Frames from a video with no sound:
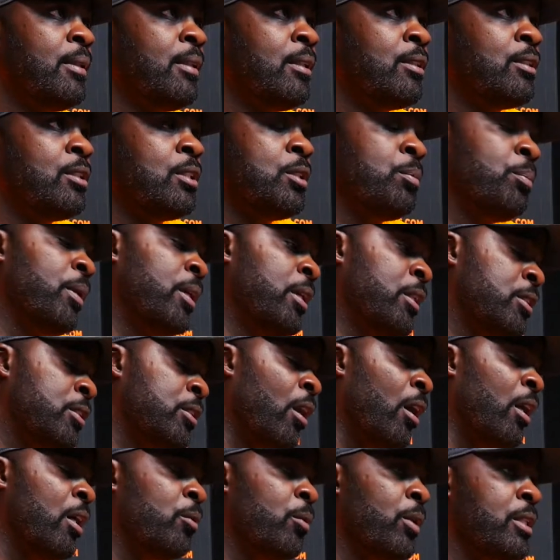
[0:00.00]

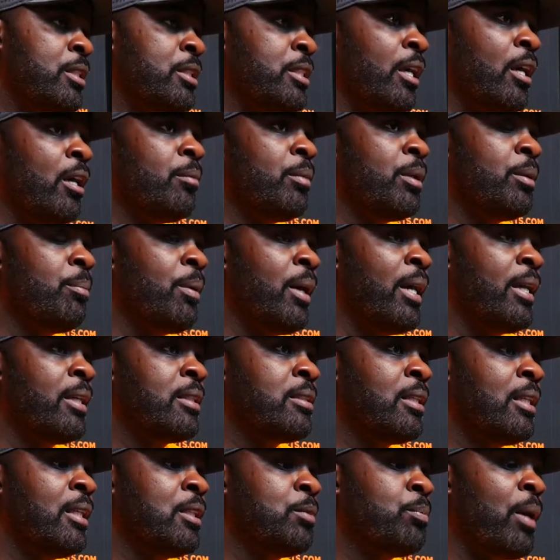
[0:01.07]
starting with Jeremy
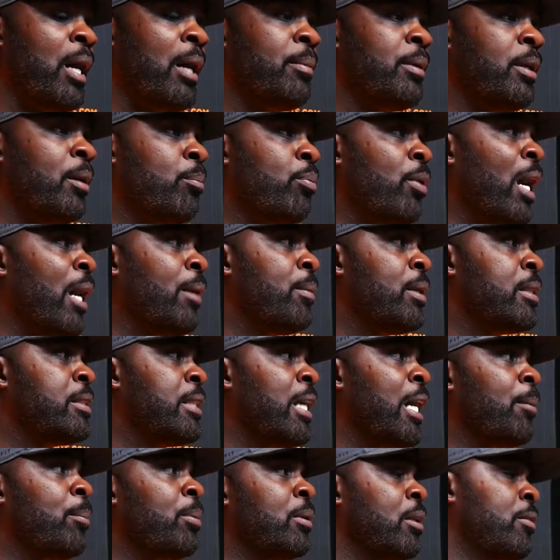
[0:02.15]
Banks, he's probably a prime
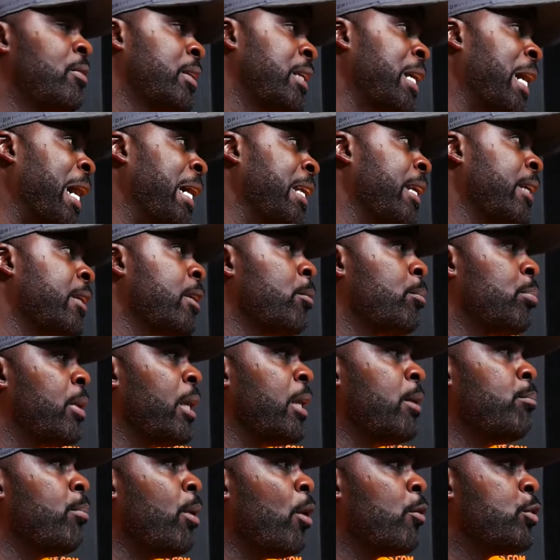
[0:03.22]
example of a guy that could
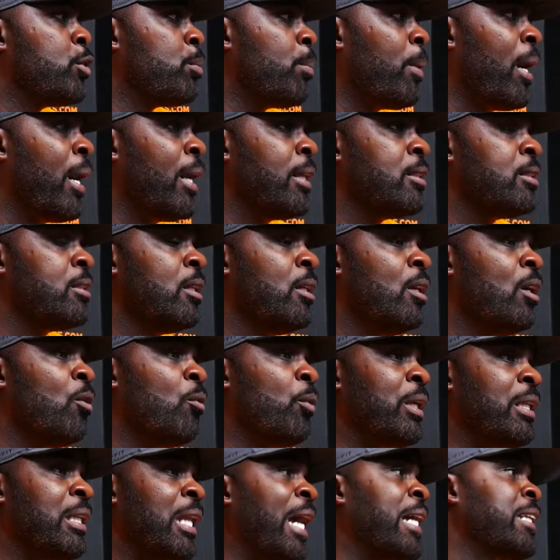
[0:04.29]
play both spots.
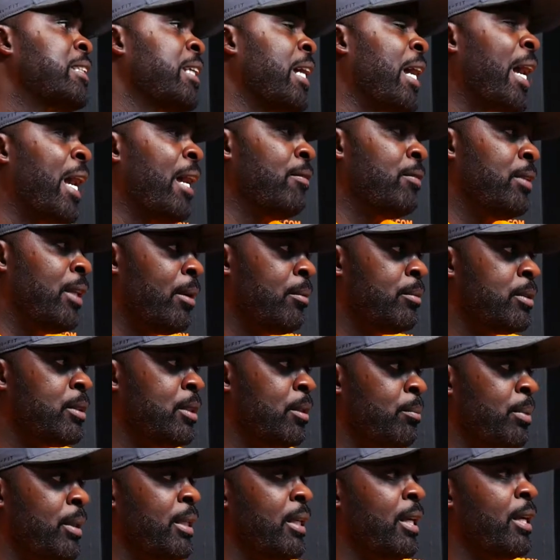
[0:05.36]
We like to have them to
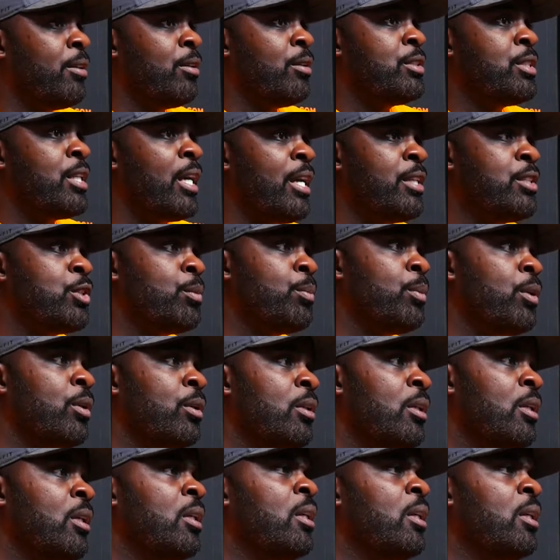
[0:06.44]
be interchangeable.